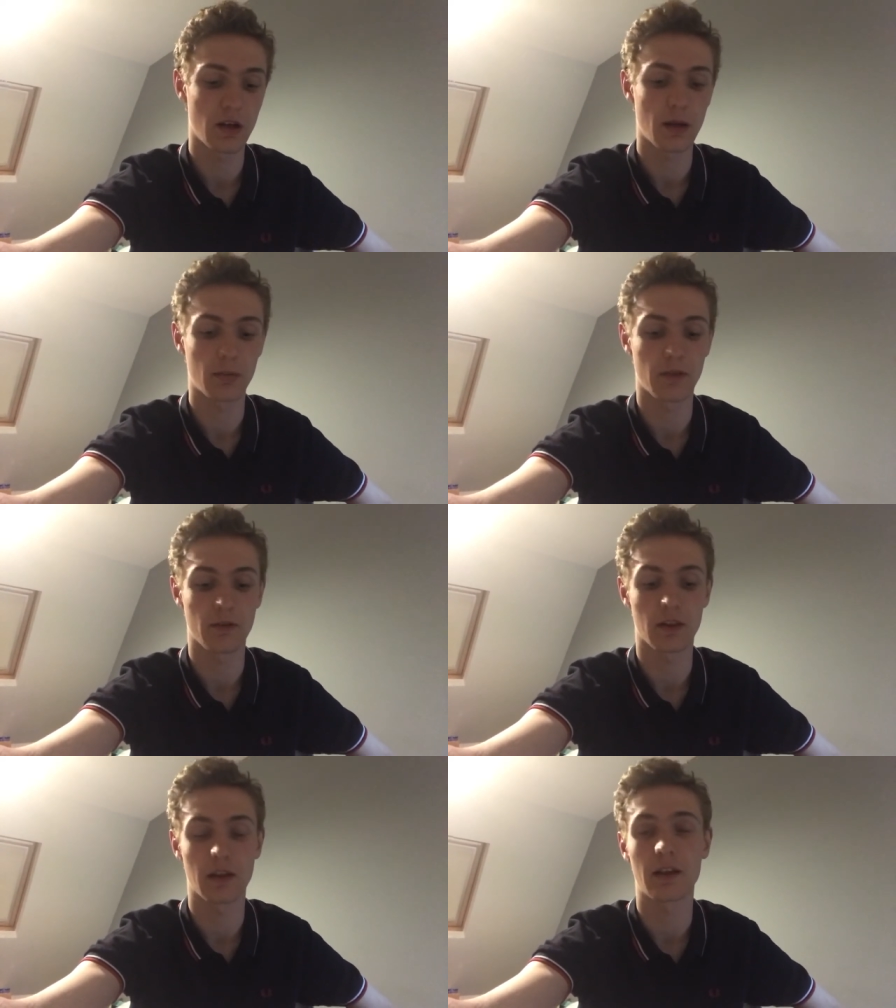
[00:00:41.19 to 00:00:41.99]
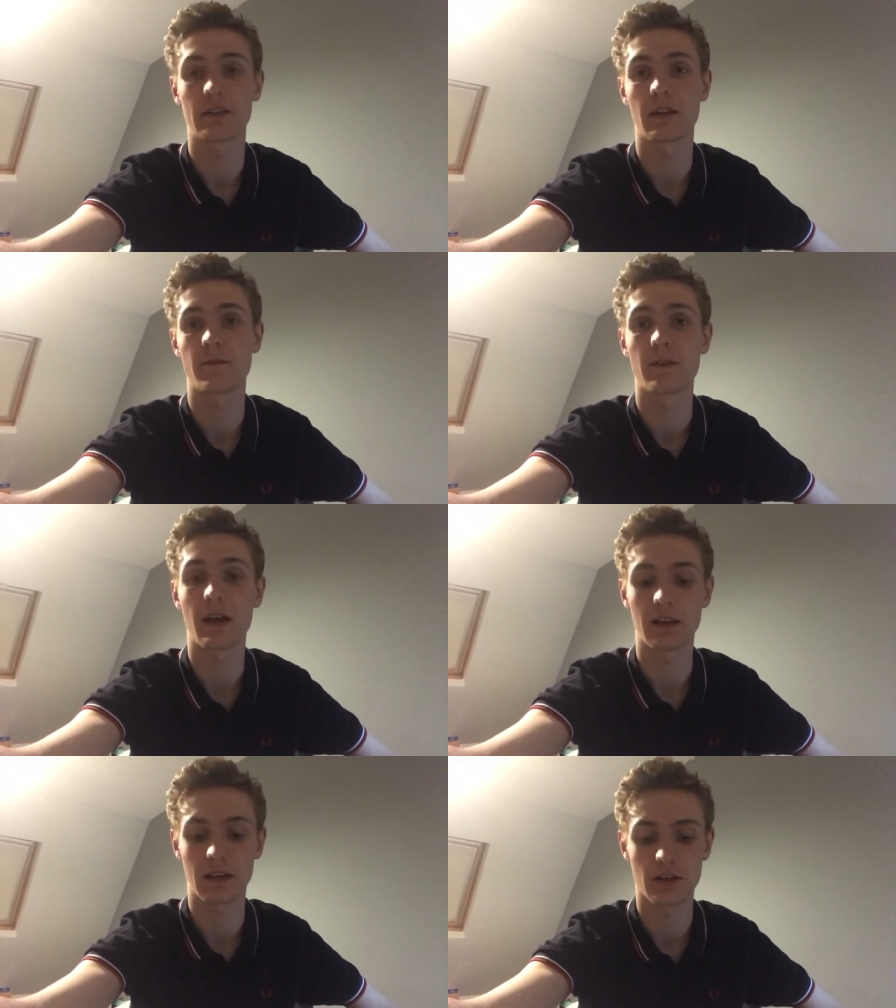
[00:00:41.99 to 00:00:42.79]
I believe that
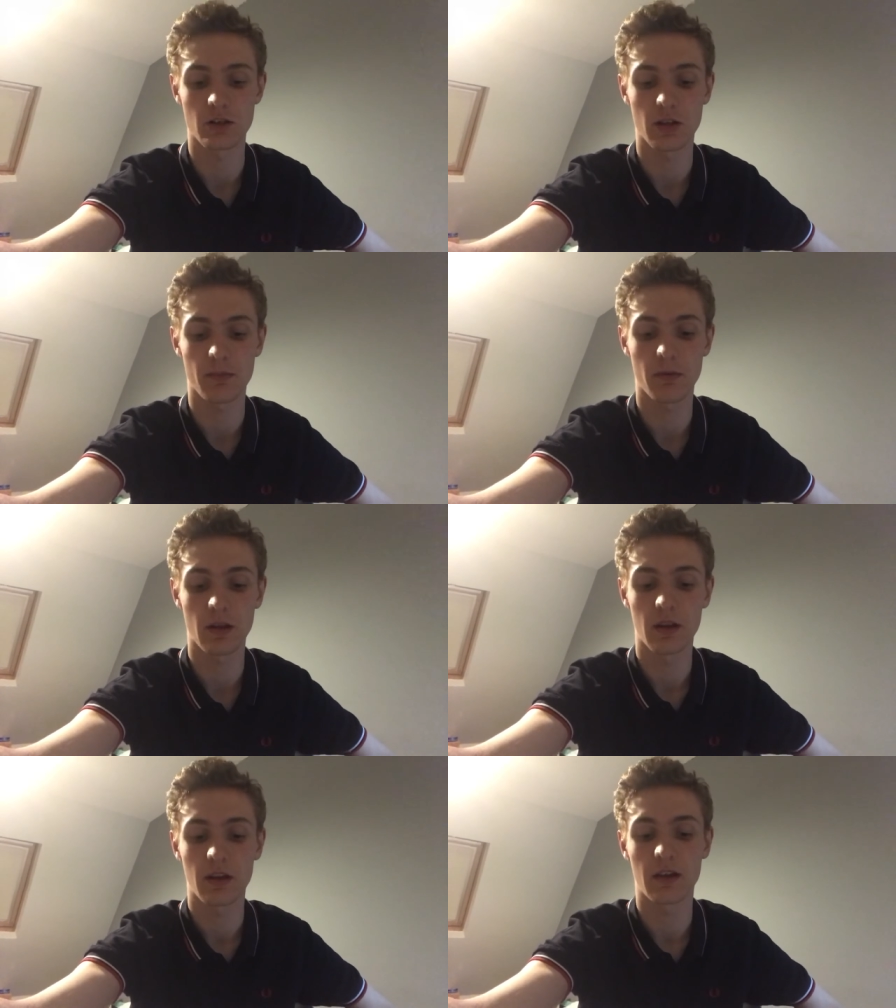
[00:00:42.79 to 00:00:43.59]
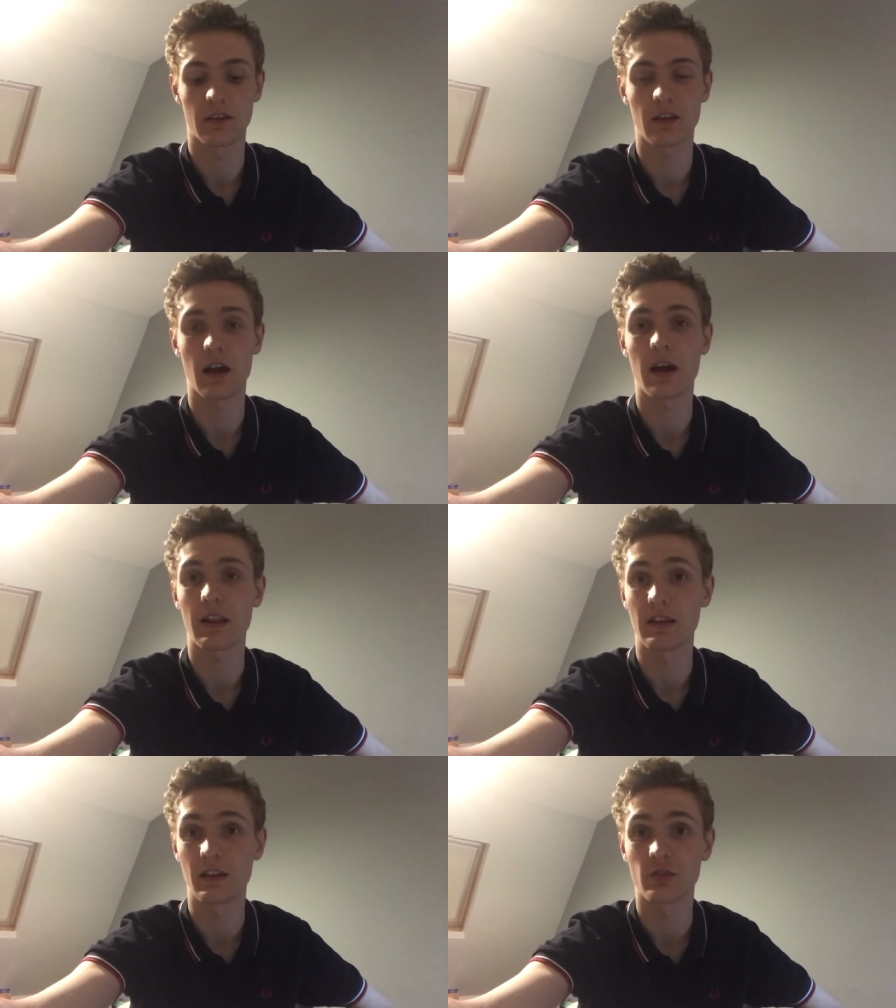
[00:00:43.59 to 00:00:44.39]
laissez-faire leadership is a
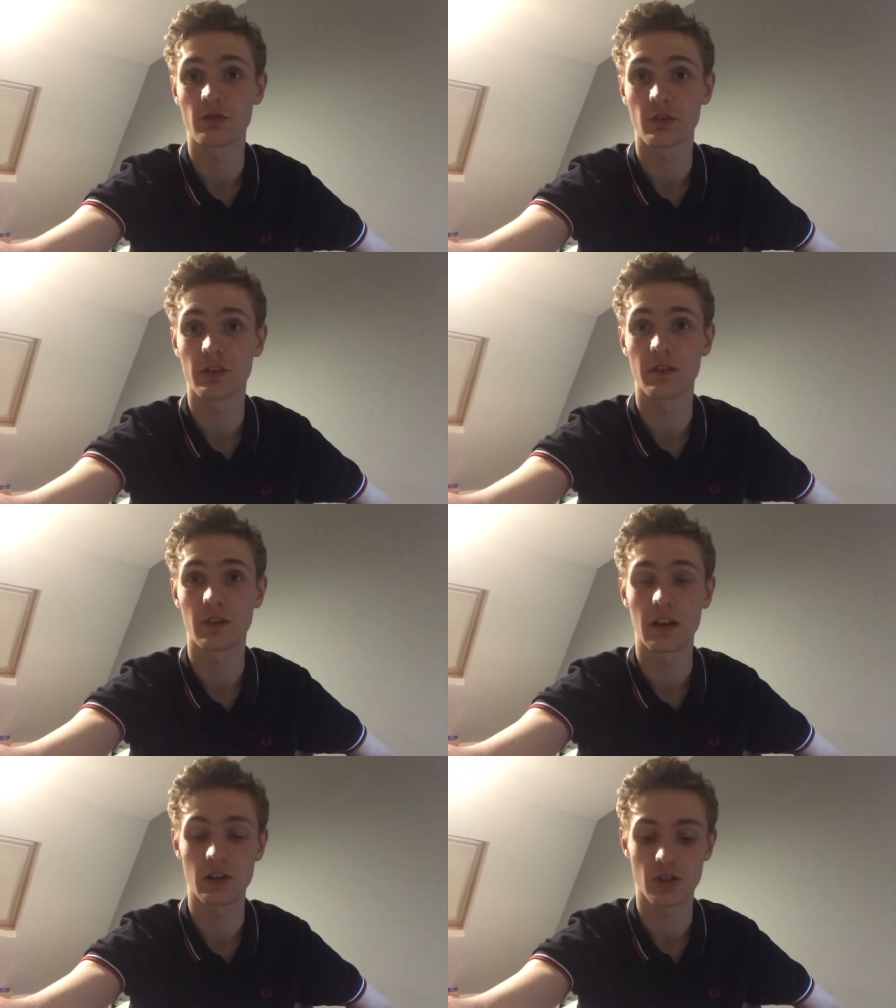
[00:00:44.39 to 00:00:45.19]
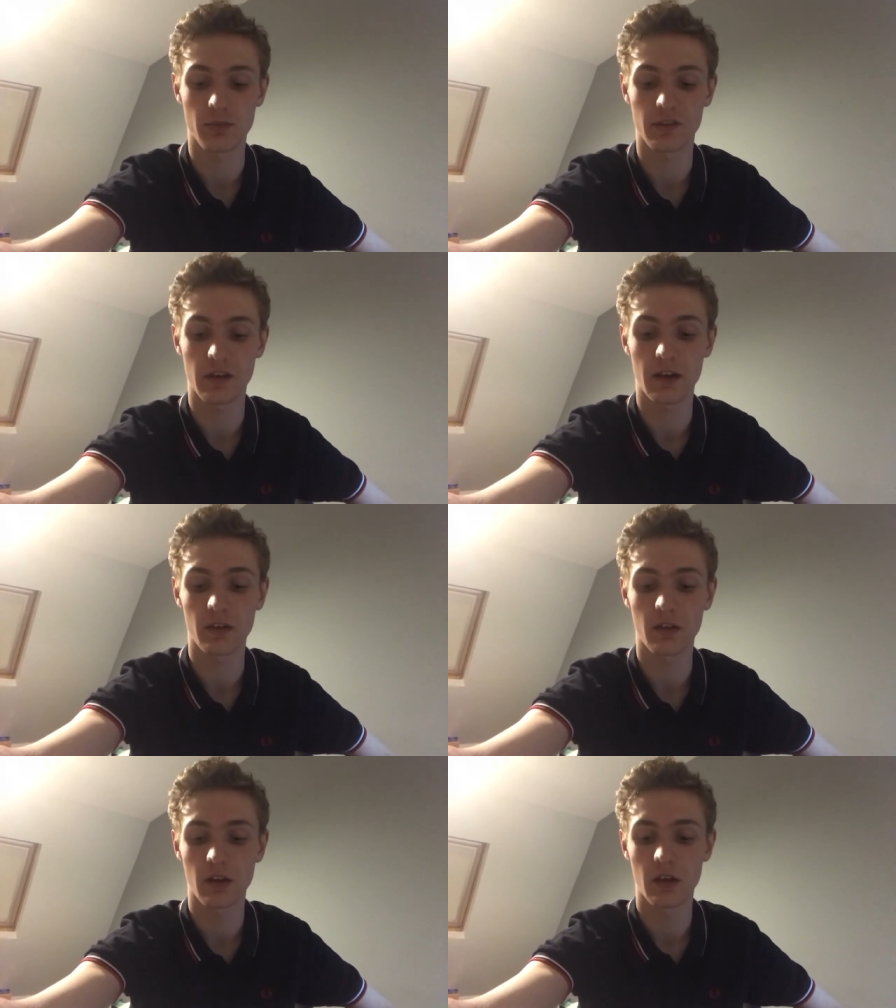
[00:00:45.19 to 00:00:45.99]
highly destructive leadership style.